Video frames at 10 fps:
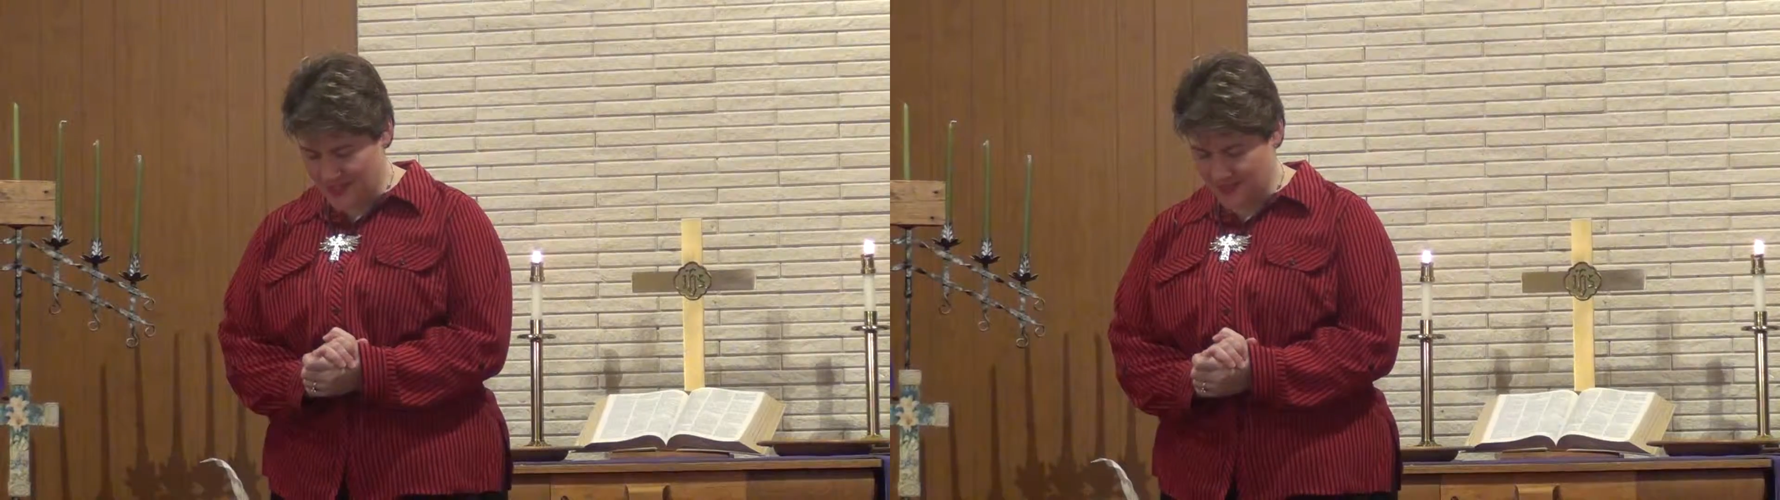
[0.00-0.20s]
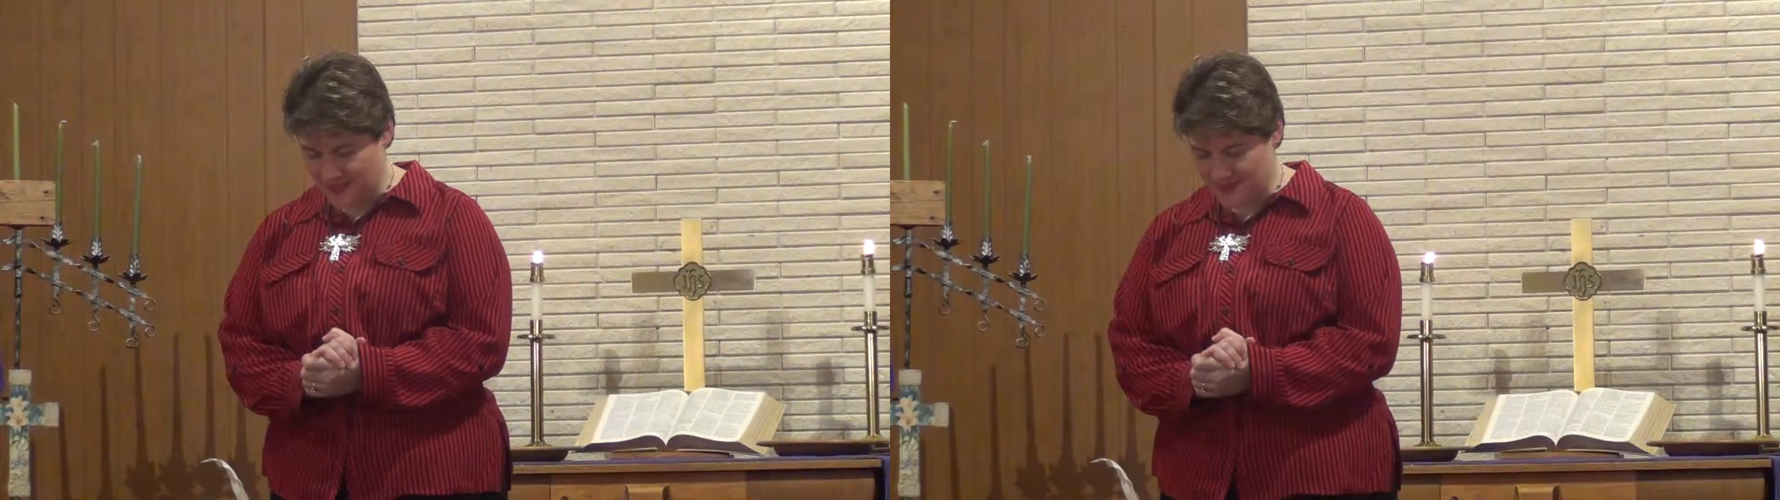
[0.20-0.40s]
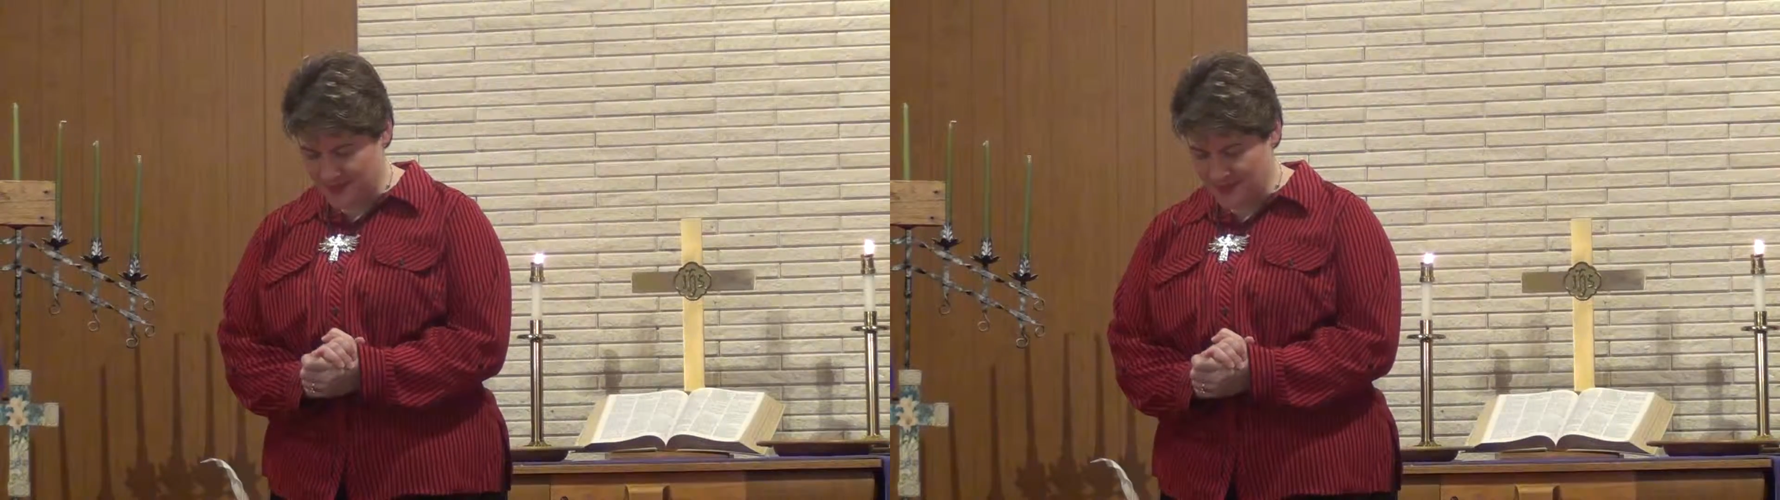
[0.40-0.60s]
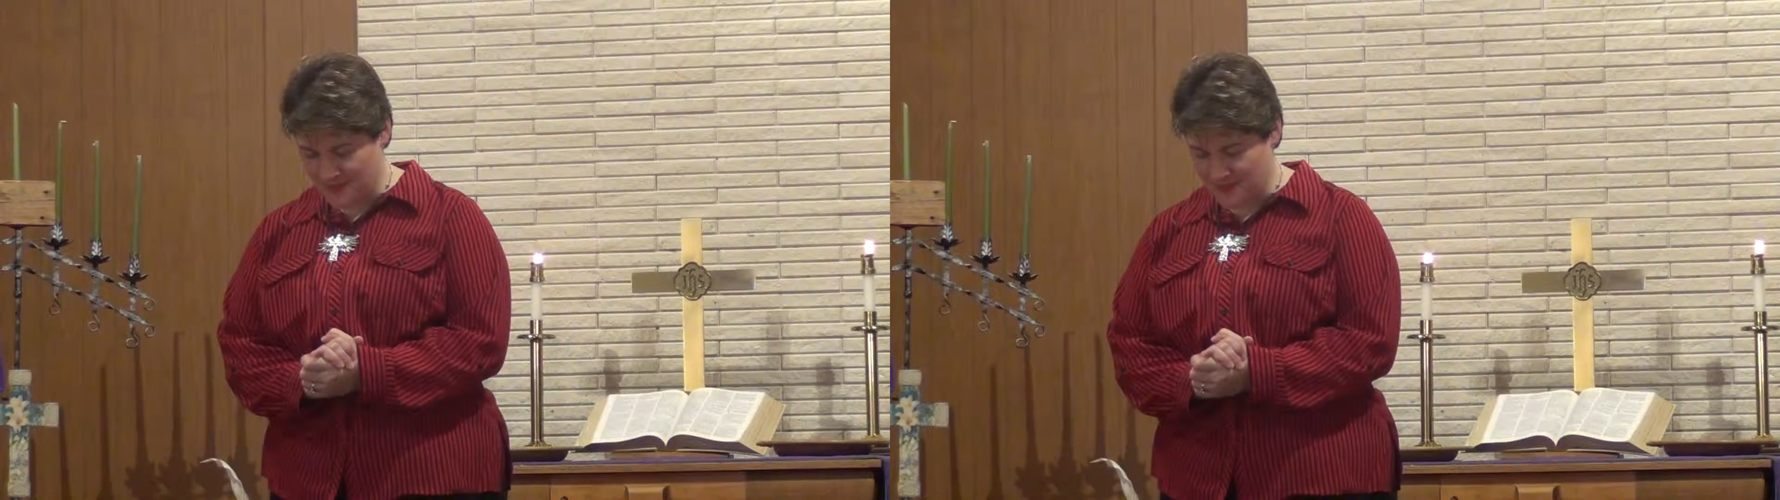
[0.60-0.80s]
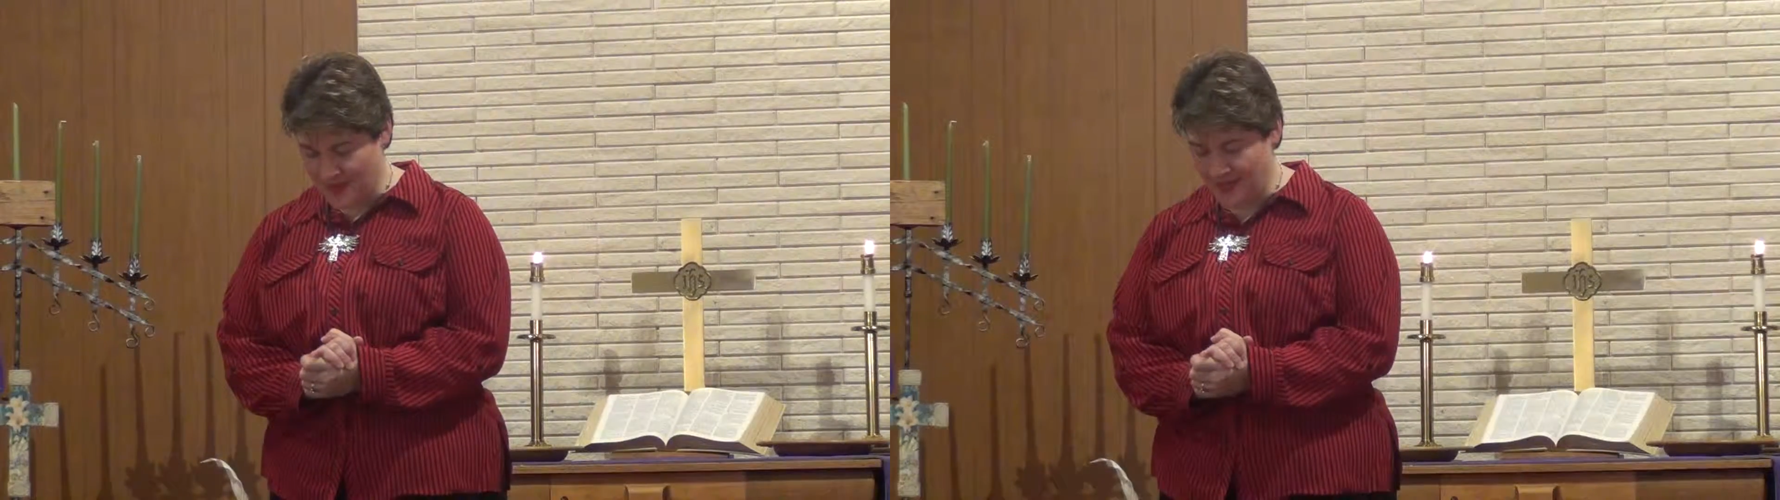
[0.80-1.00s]
much that
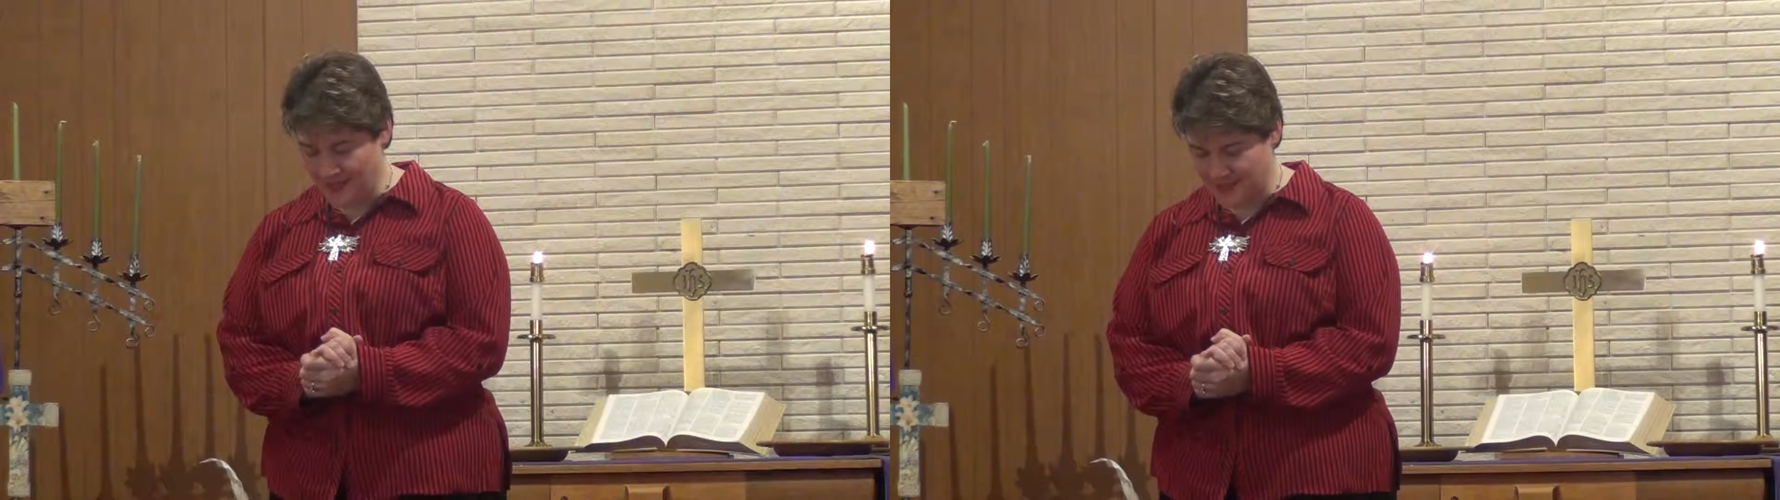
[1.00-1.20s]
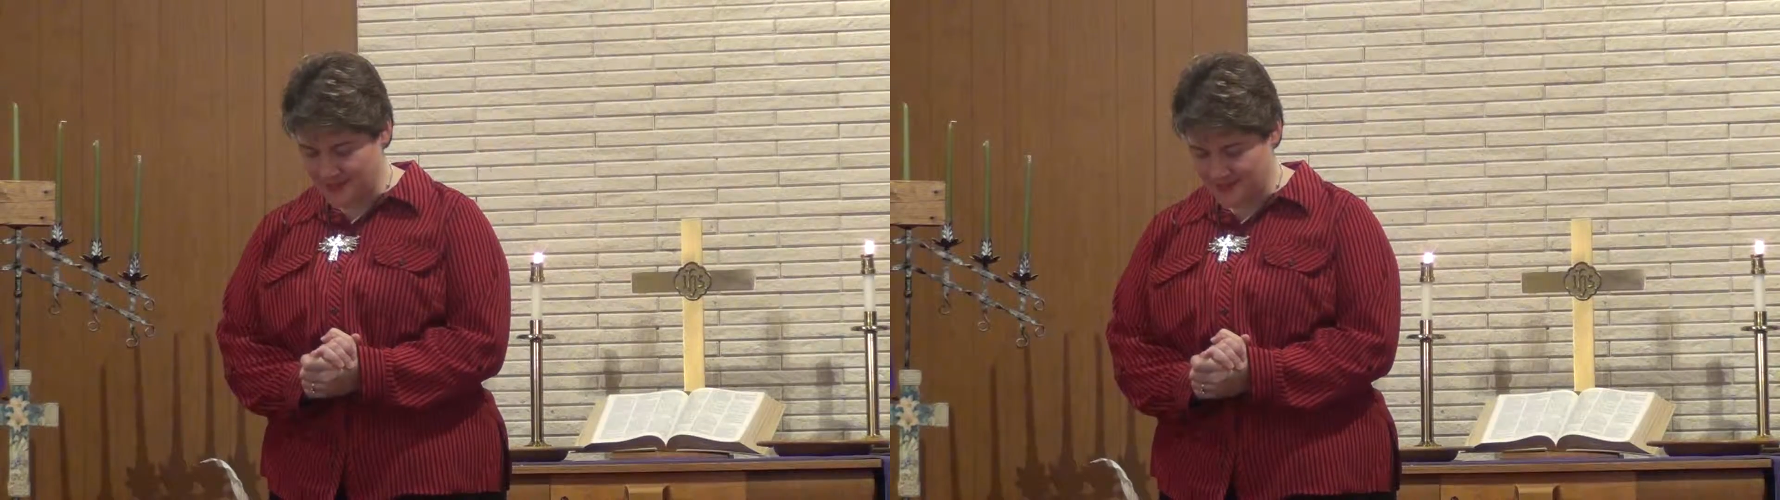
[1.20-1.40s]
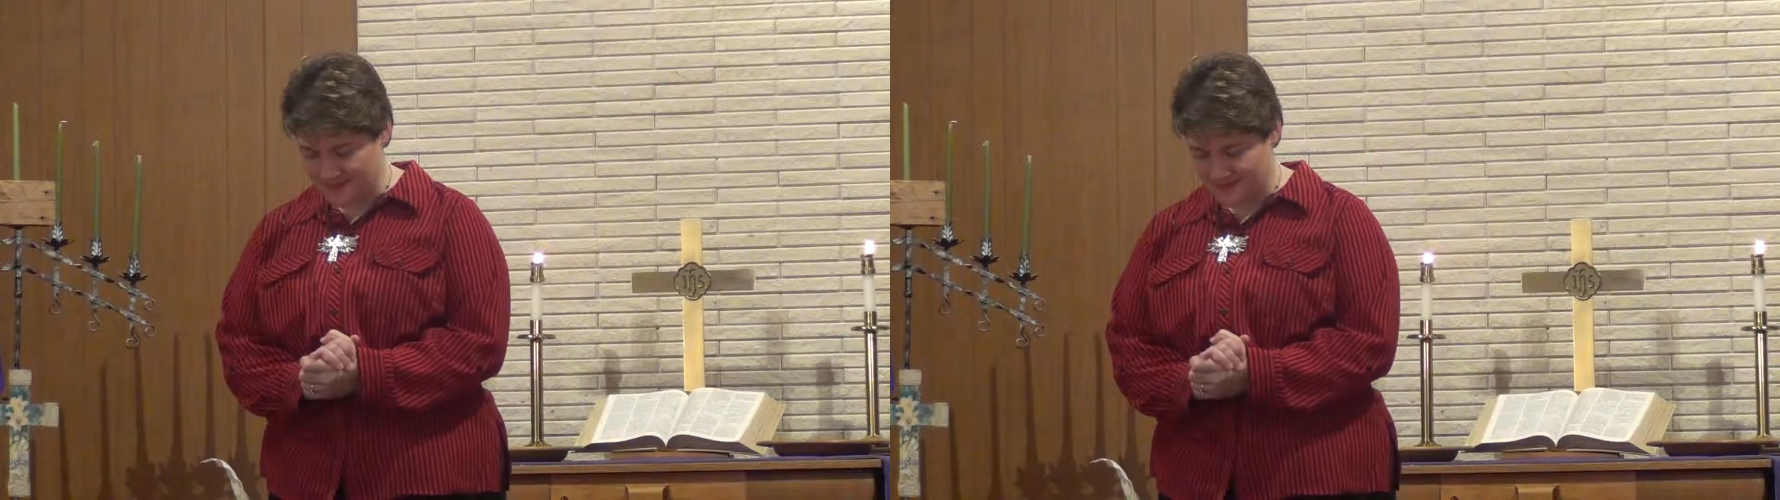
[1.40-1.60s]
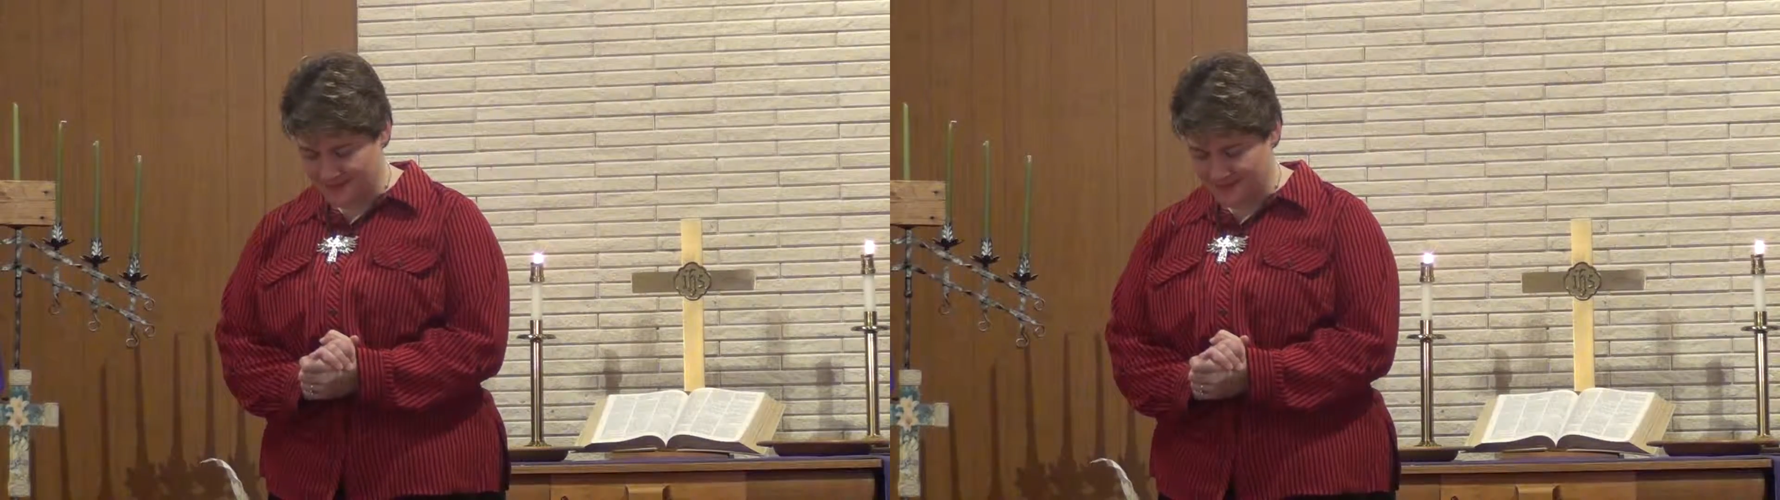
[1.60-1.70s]
you remind us